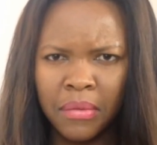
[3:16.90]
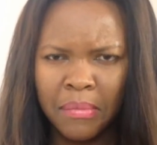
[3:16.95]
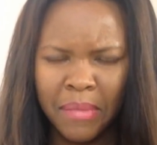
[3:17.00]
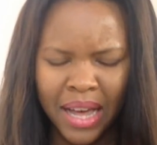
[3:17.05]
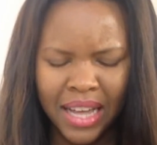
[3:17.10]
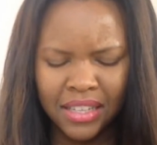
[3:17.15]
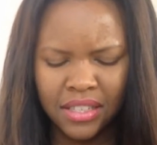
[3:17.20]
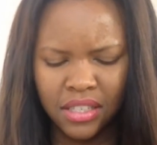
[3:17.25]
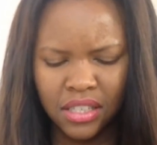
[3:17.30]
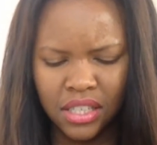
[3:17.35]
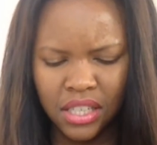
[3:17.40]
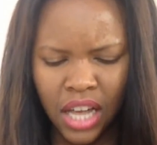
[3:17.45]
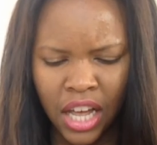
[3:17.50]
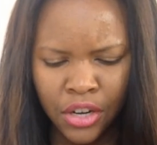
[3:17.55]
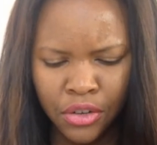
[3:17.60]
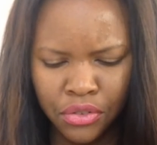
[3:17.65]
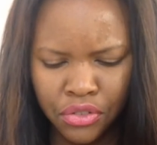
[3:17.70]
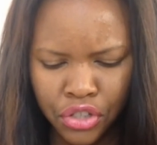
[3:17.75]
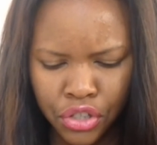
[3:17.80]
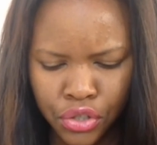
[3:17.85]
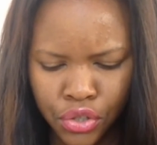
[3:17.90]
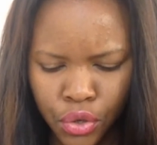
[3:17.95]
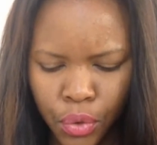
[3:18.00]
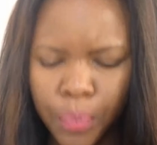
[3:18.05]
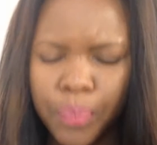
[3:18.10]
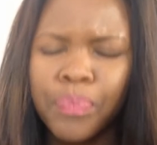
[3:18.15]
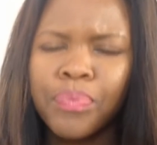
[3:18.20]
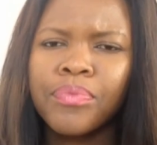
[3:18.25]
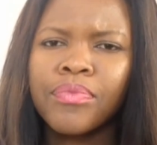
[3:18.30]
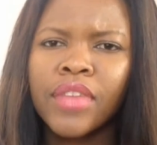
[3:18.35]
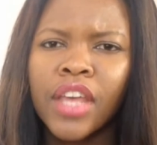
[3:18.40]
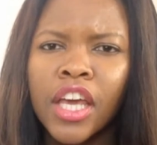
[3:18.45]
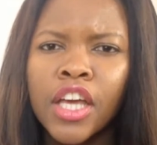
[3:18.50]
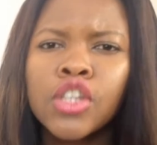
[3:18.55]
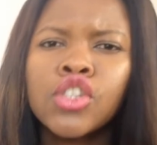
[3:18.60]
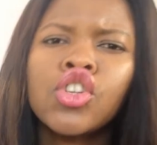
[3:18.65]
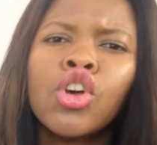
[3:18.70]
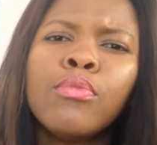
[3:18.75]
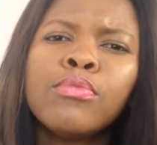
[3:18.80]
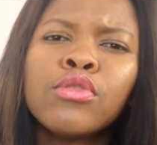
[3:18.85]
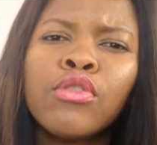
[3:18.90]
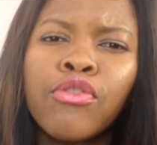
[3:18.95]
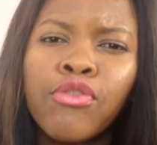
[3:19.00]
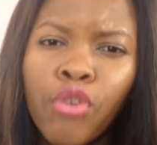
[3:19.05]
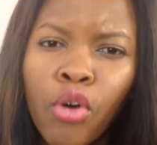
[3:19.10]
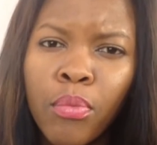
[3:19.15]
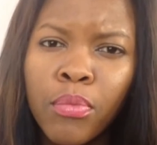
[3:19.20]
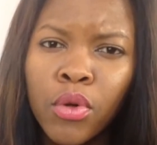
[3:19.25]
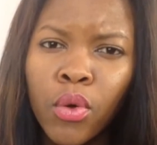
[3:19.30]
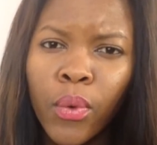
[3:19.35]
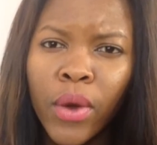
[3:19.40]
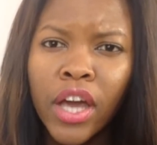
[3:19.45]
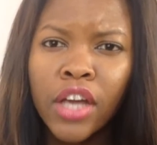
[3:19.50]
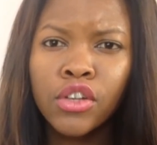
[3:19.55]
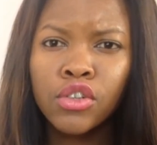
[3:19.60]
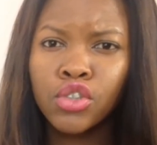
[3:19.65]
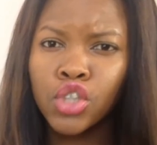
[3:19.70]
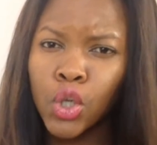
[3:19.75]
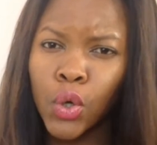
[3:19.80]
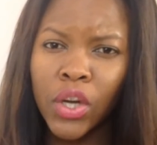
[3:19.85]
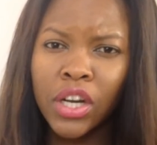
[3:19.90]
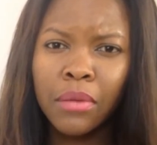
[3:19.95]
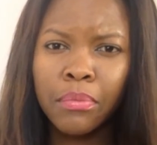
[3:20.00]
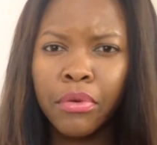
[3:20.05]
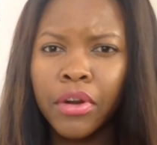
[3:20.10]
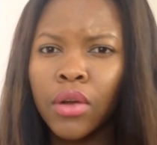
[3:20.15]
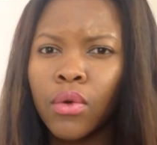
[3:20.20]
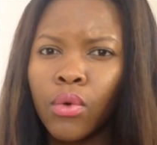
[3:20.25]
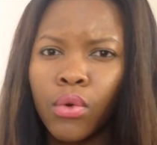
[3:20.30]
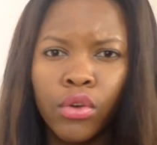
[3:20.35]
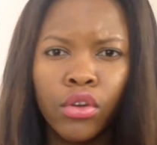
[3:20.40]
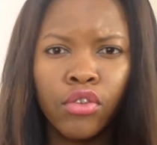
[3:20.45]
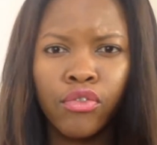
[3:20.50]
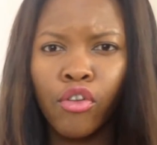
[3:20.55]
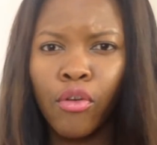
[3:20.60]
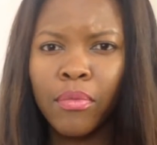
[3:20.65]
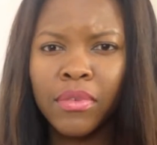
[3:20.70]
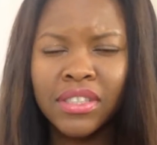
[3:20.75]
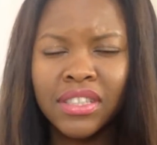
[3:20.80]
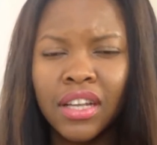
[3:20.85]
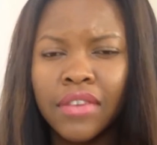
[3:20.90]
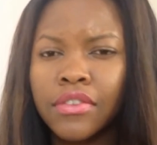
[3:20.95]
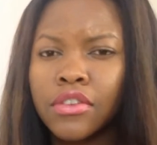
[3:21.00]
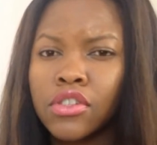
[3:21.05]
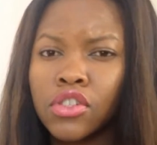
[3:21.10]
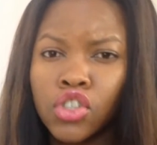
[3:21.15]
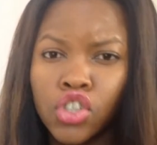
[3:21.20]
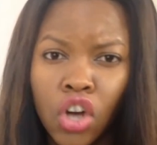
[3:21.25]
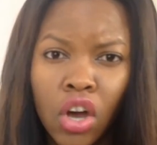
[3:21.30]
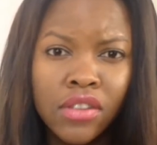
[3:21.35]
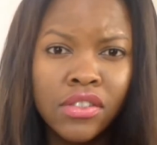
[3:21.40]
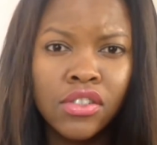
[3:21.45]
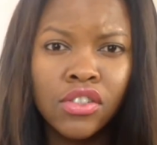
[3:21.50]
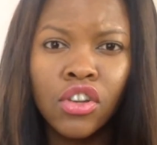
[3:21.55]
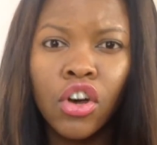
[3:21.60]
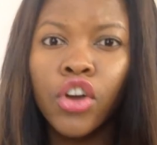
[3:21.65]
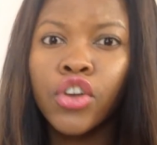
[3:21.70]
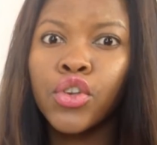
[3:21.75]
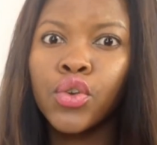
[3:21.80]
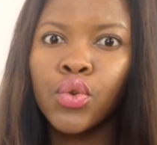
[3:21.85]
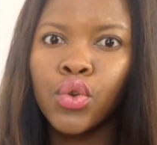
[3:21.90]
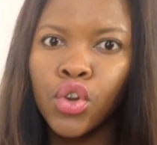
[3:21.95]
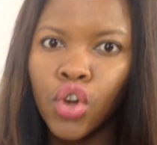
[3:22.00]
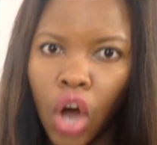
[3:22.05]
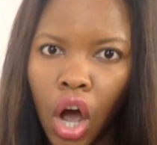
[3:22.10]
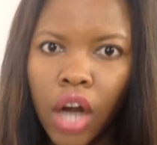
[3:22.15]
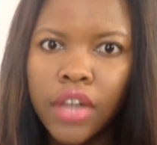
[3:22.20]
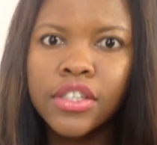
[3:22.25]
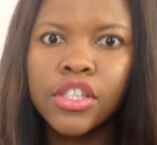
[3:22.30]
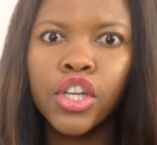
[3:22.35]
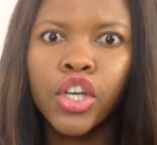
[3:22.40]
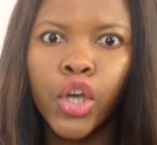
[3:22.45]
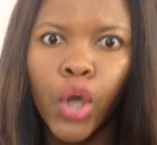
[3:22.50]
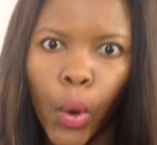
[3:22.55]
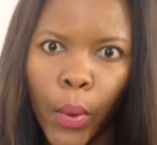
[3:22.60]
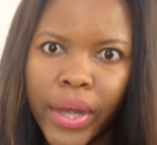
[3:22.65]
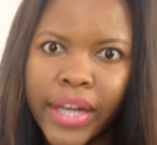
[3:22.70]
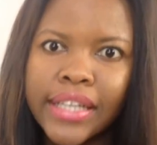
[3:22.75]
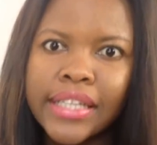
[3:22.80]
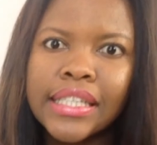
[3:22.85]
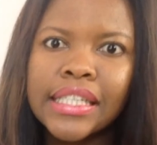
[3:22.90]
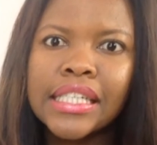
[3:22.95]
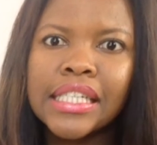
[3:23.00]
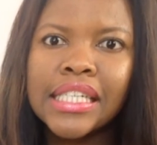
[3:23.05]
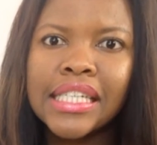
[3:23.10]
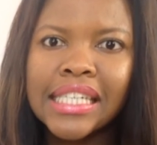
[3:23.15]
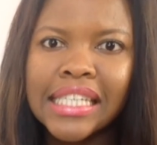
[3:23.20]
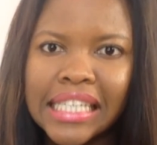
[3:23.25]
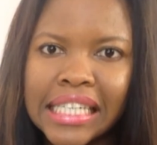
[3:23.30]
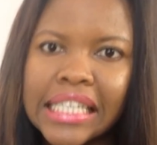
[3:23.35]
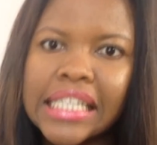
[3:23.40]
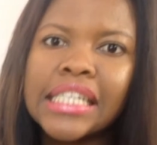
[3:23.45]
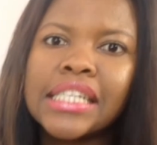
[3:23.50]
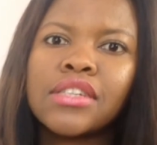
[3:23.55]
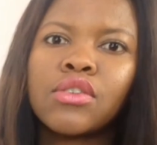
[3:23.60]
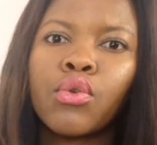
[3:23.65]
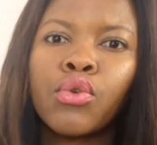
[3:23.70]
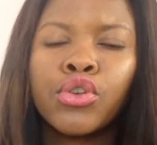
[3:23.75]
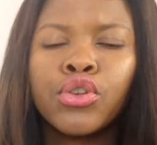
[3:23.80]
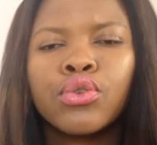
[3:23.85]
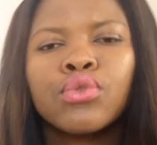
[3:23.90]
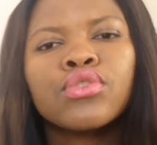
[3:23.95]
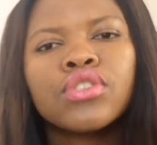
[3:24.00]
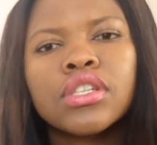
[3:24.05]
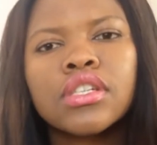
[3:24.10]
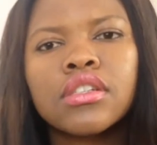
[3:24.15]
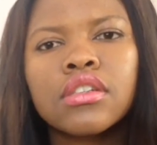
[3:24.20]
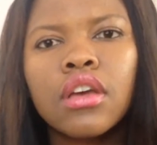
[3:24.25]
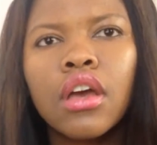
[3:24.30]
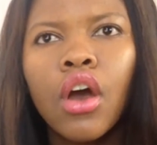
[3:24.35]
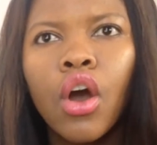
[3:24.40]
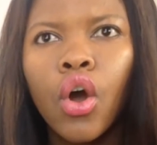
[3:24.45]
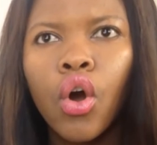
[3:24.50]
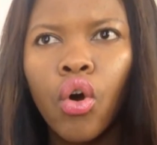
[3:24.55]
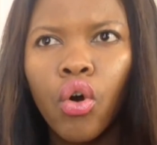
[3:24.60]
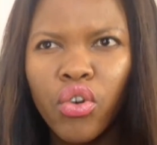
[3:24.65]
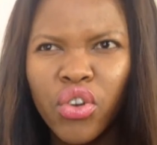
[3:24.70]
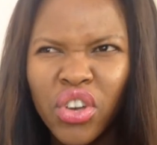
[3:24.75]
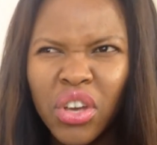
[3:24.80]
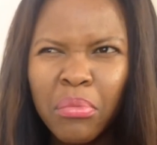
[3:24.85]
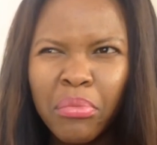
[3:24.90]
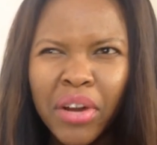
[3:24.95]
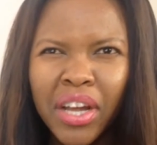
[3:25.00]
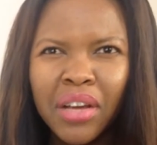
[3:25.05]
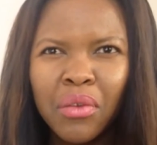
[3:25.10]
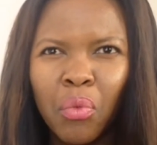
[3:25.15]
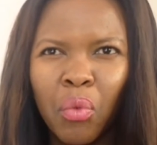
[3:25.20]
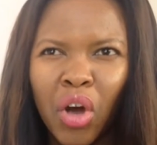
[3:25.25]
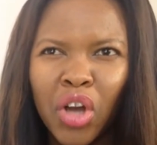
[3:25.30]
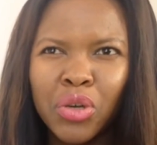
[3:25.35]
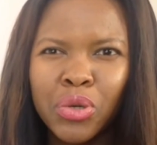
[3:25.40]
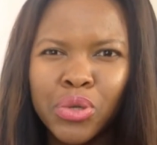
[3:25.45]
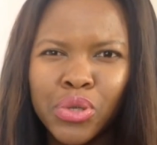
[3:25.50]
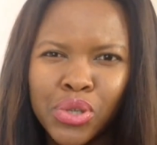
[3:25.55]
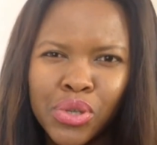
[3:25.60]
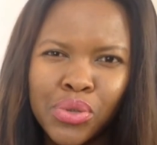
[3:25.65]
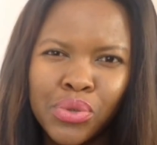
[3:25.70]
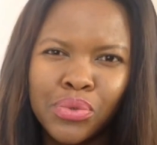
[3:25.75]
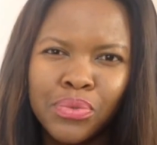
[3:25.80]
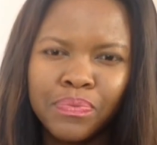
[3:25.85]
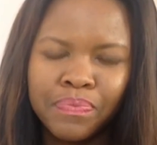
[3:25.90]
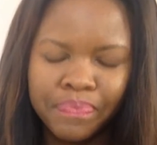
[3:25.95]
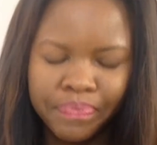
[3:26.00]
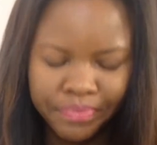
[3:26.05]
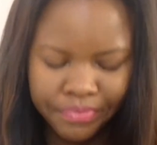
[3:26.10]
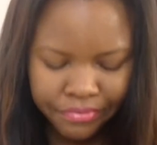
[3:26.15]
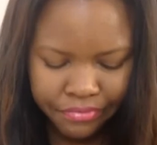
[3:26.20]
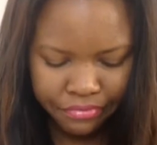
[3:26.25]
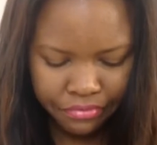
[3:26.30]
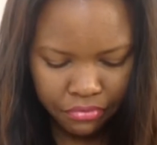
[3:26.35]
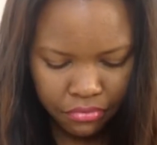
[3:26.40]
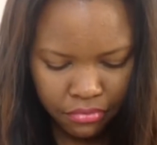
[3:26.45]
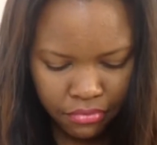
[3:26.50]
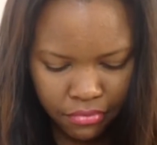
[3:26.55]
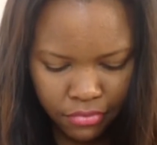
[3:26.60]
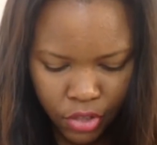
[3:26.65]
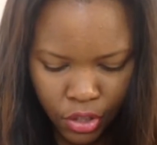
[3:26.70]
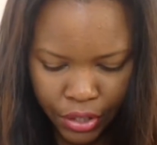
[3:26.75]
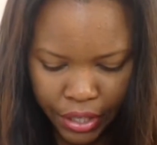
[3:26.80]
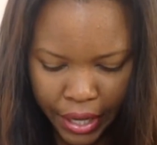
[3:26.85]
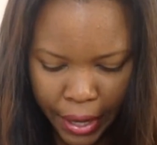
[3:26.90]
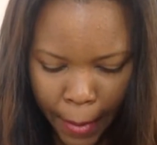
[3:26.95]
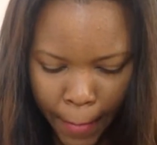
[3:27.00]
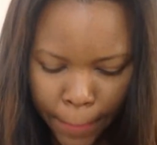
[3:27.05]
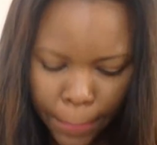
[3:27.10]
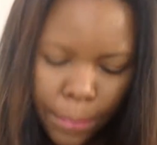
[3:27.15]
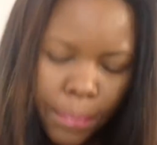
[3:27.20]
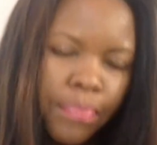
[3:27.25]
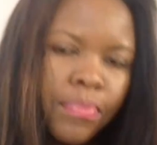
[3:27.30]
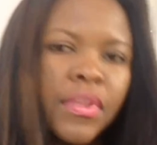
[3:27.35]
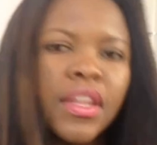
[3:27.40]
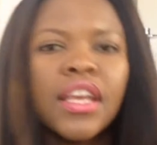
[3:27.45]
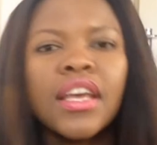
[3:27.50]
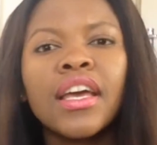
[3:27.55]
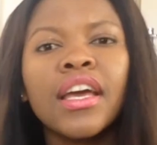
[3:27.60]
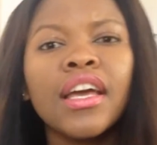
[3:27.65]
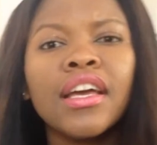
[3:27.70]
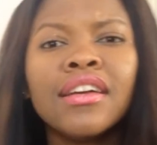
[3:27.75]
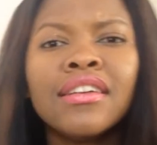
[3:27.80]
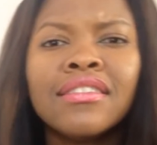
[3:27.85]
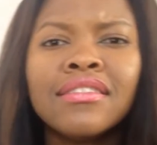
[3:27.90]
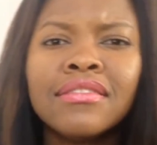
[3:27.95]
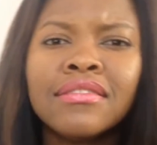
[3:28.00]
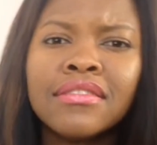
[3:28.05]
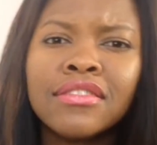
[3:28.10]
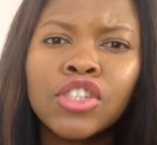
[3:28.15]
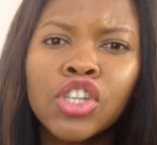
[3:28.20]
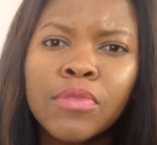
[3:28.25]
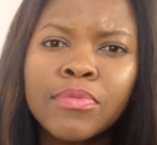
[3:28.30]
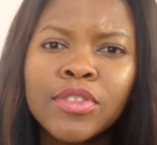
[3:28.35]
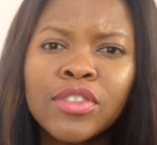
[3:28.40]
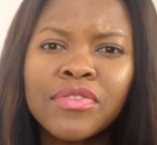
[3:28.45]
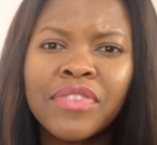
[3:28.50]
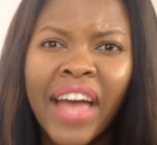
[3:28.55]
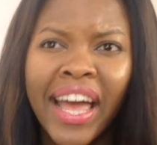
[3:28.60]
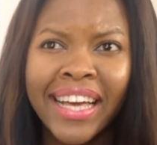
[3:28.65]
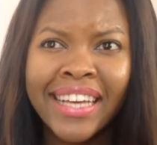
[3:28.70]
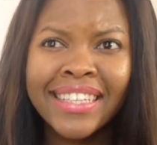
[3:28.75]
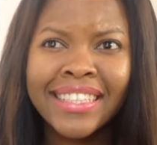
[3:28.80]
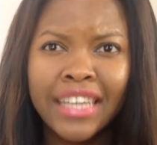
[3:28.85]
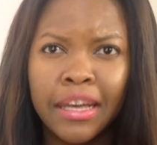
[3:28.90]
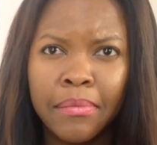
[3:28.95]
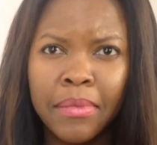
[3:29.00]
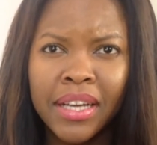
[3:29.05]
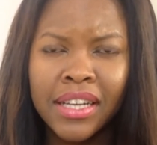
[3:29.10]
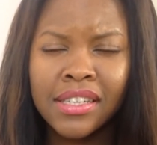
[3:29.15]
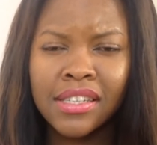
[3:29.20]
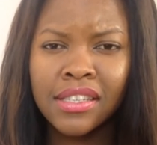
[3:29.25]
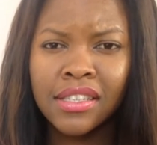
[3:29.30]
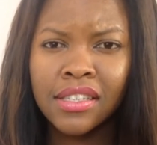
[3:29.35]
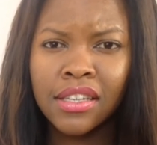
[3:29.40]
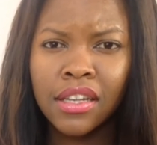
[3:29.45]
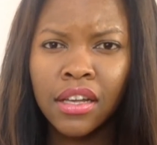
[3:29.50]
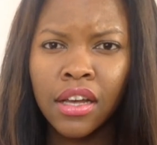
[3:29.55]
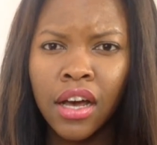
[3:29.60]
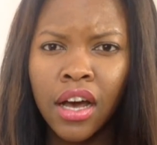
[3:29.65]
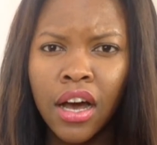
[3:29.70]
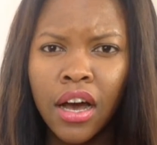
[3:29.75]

must. I don't think so. In terms of formal wear, you don't want to bring all your formal stuff, because chances are you're not going to need it or use it, or you can bring 1 or 2. Okay, in terms of academics,